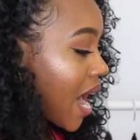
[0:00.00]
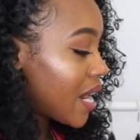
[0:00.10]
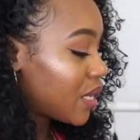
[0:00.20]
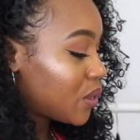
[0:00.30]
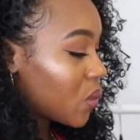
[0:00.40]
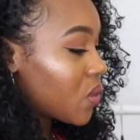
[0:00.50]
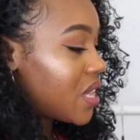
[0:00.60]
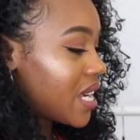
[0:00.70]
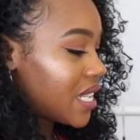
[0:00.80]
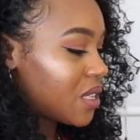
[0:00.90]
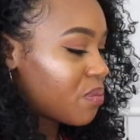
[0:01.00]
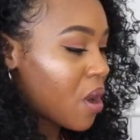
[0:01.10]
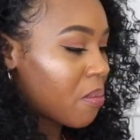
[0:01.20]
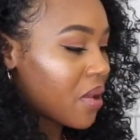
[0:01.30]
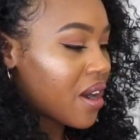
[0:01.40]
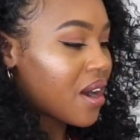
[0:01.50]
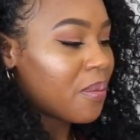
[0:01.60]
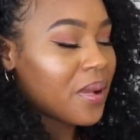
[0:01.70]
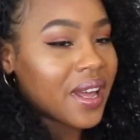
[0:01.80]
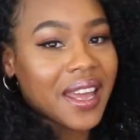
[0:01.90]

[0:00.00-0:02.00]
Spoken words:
And I saw this pop up,